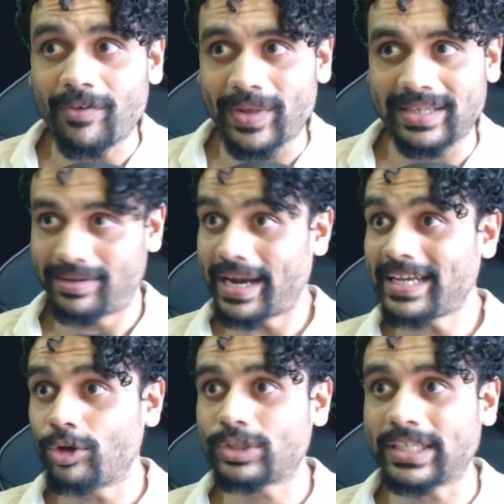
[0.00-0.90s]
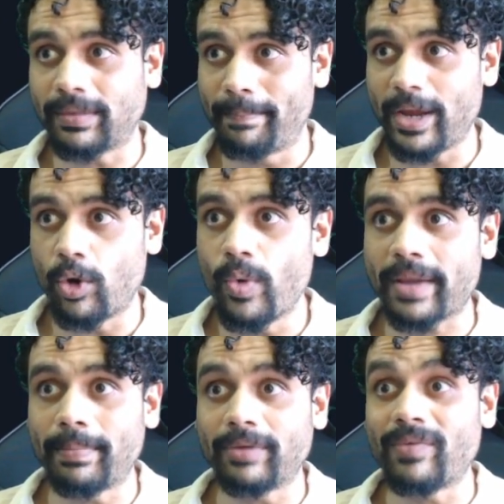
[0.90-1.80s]
Right now it looks like a big
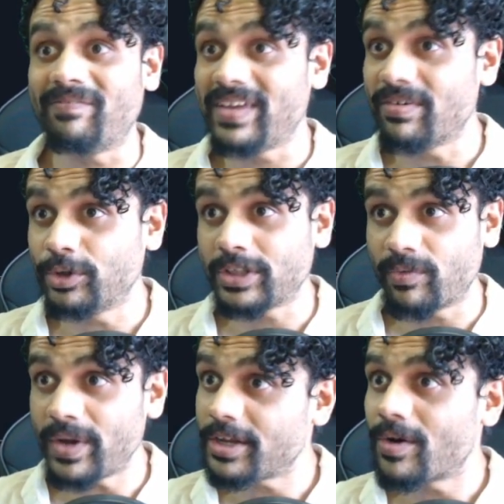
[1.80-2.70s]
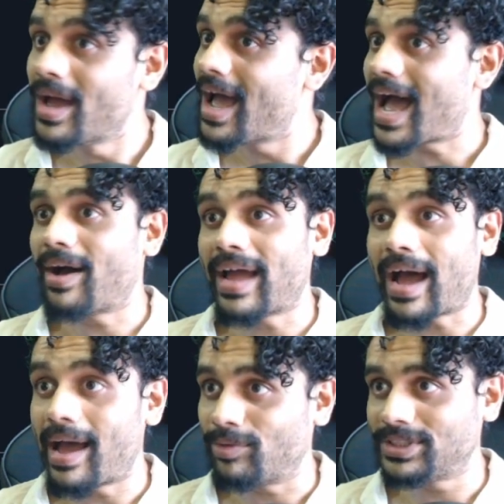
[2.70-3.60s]
wick, but when we were doing the video,
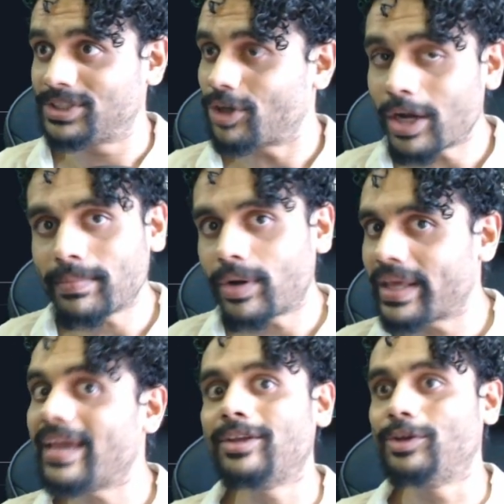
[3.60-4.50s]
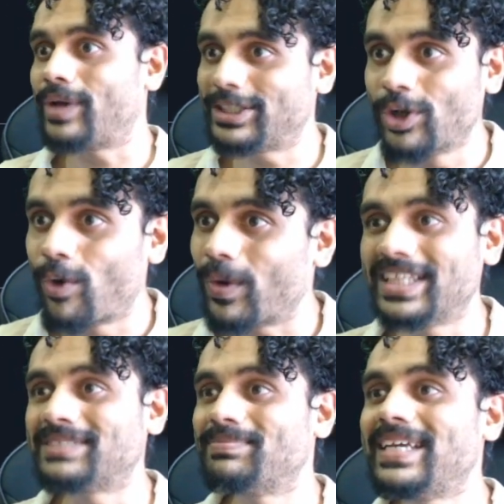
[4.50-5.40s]
I was talking about, hey, you guys know what
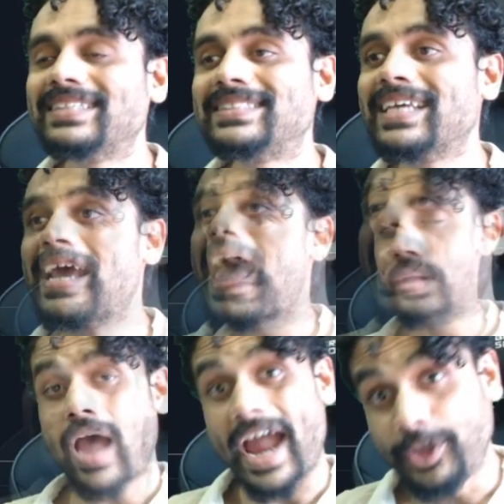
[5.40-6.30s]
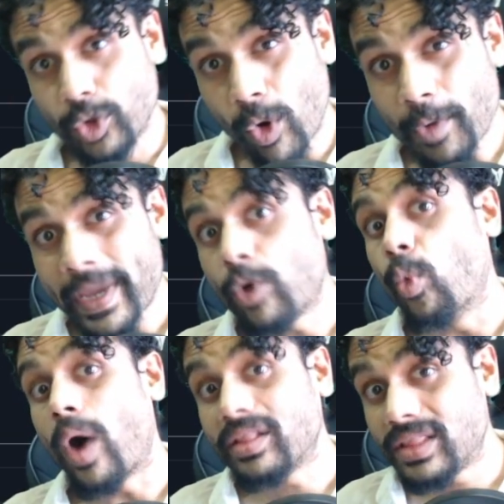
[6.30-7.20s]
this means. I do want to make
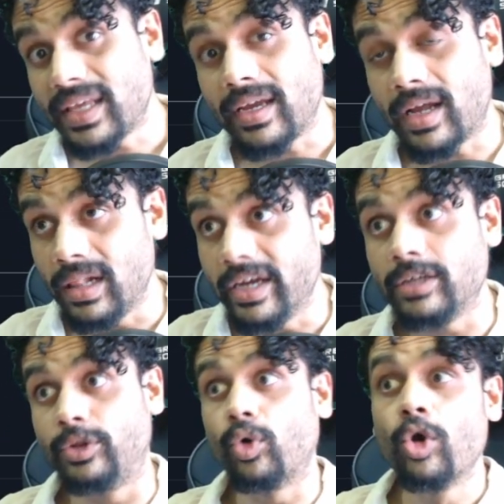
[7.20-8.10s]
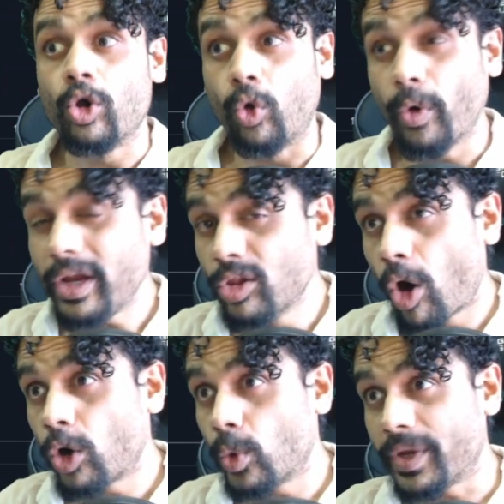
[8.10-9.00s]
one thing clear though. Going
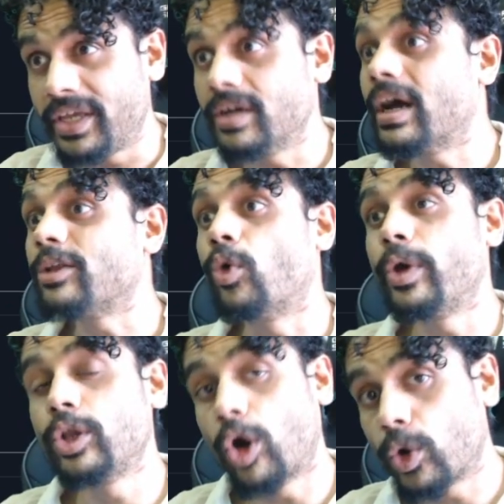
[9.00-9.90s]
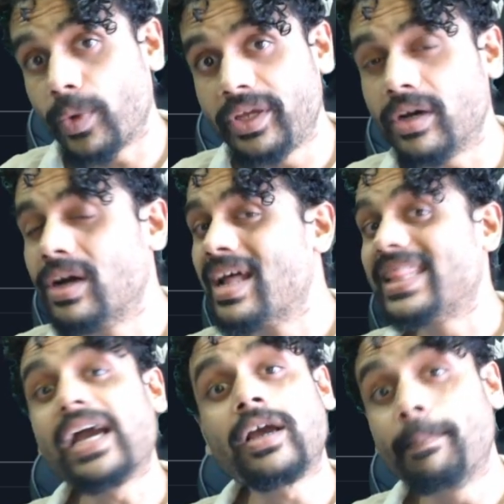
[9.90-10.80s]
long over here and going long over here,
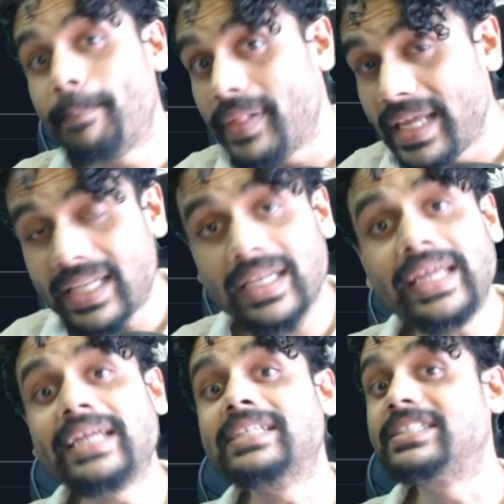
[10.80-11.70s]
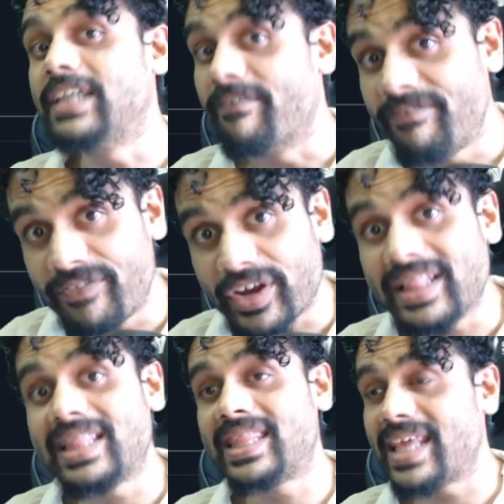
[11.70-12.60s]
they're completely
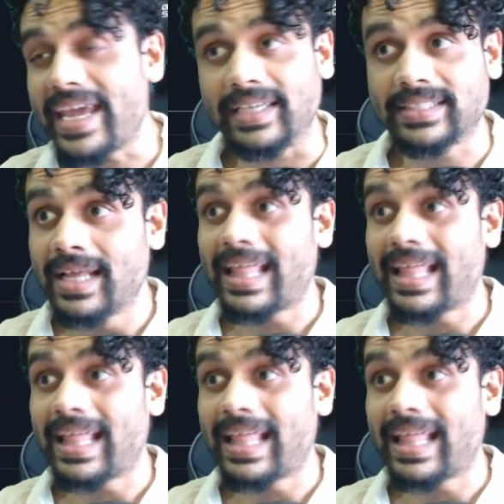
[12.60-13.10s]
different things.